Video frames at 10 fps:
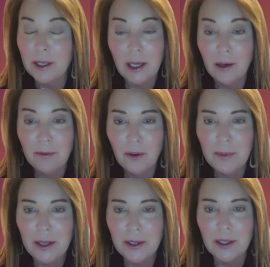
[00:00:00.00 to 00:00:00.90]
helpful
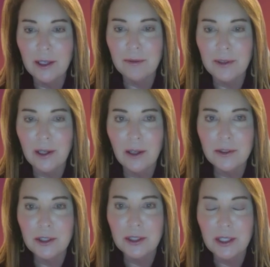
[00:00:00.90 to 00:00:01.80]
manner if we all
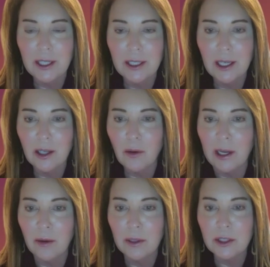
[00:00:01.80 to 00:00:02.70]
just kind of got
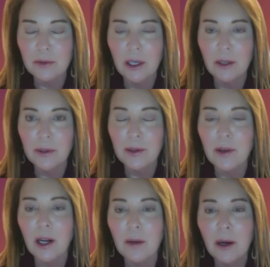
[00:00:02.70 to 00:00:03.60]
quiet once in a while and really
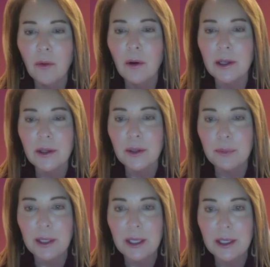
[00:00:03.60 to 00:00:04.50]
thought about what it could
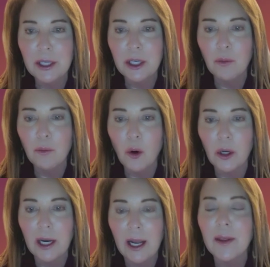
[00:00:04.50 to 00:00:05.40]
be,
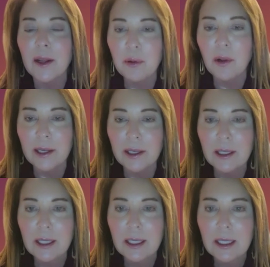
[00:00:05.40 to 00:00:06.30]
more, and then applied it.
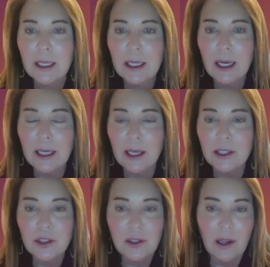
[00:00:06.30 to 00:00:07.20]
I
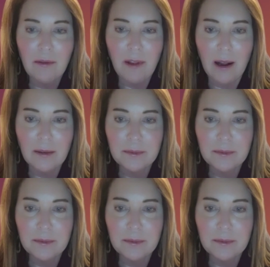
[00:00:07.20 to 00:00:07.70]
just love that.